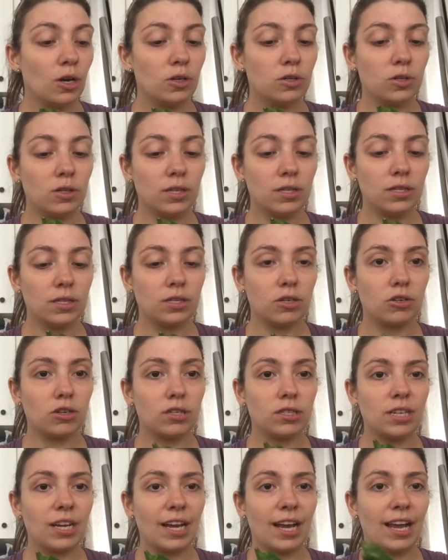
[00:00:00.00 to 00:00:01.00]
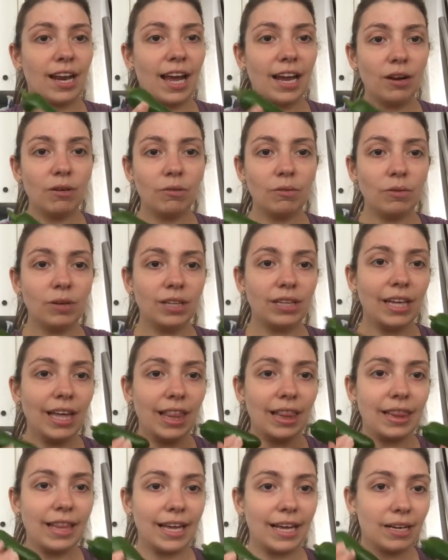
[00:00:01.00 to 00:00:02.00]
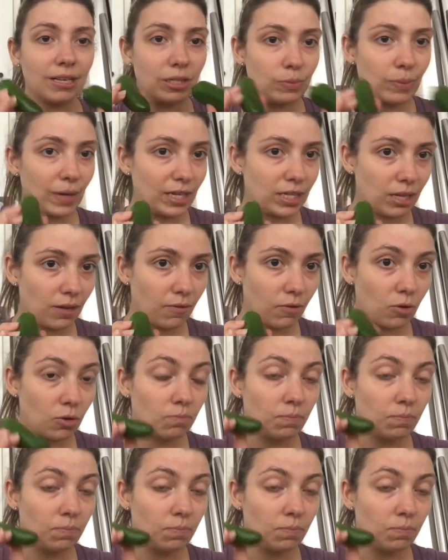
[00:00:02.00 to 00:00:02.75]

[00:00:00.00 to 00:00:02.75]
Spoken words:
So this is interesting. And I don't really like spicy food,